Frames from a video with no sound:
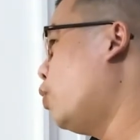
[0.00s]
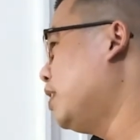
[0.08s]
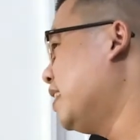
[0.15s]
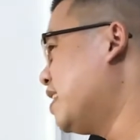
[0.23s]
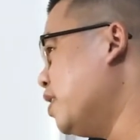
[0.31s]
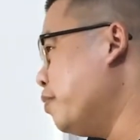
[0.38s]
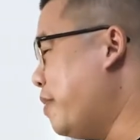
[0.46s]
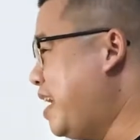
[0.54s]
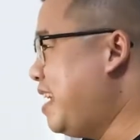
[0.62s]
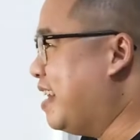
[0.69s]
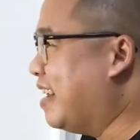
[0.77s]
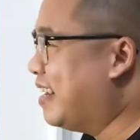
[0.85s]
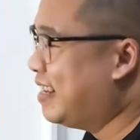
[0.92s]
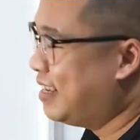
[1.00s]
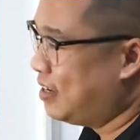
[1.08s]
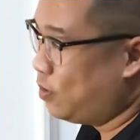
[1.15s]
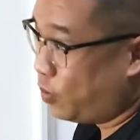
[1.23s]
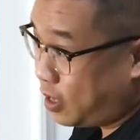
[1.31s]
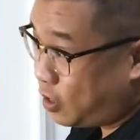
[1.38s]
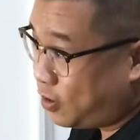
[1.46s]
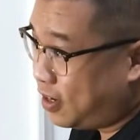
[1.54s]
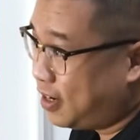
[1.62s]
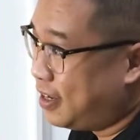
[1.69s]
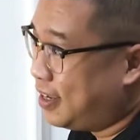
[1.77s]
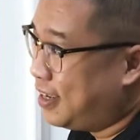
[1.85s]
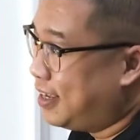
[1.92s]
So what does it mean?
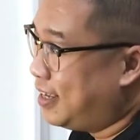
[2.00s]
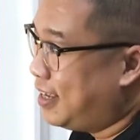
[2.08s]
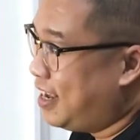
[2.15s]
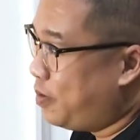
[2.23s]
Well,